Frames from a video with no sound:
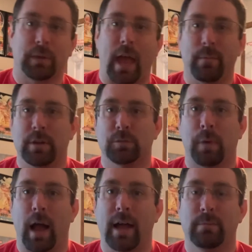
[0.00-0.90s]
cabinets
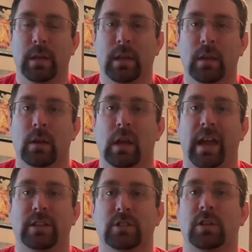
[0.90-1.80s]
behind me,
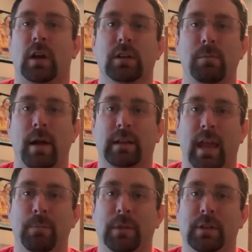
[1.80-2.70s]
and just talking about
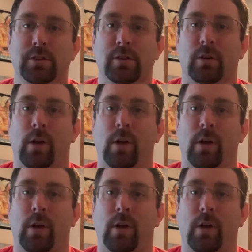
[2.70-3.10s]
gaming in general.